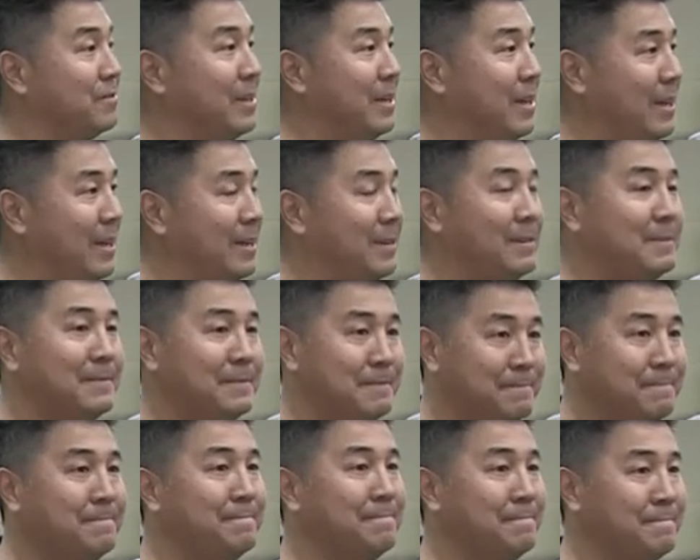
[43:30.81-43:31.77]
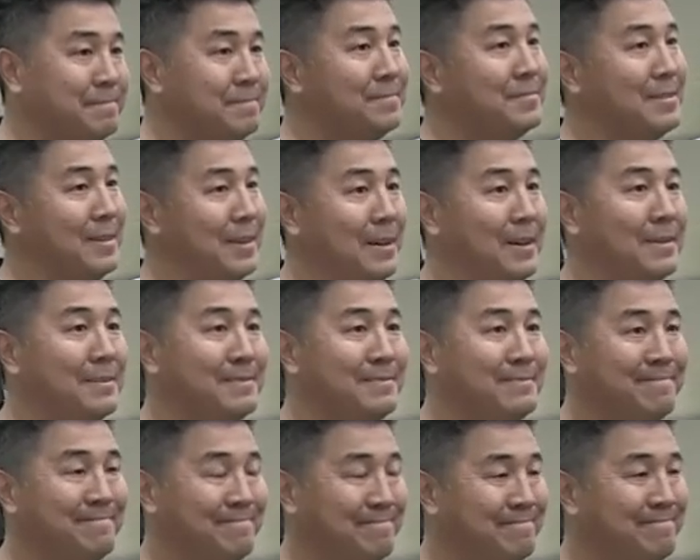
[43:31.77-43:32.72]
And just come and cheer. It's yeah. really,
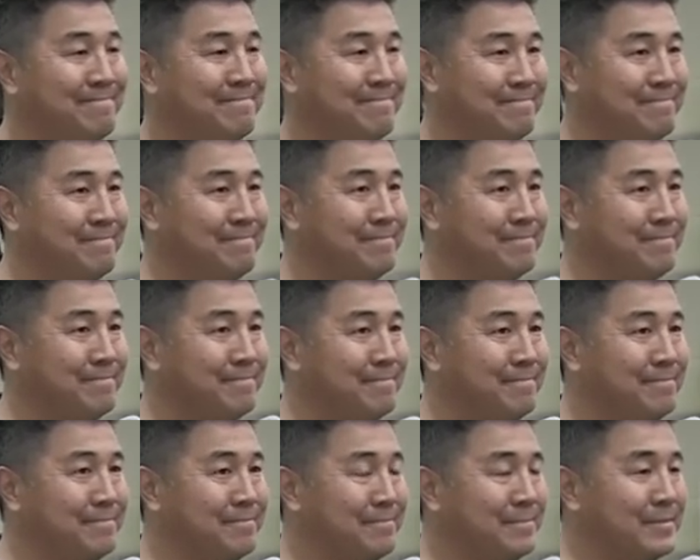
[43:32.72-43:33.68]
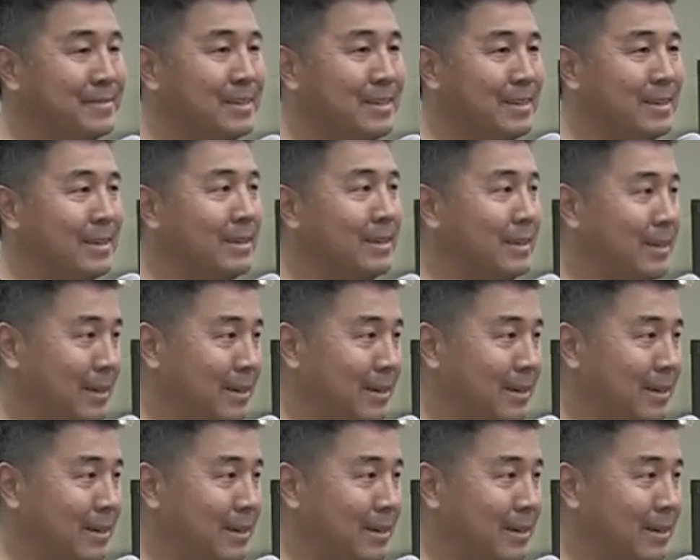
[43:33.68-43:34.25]
it's really cool.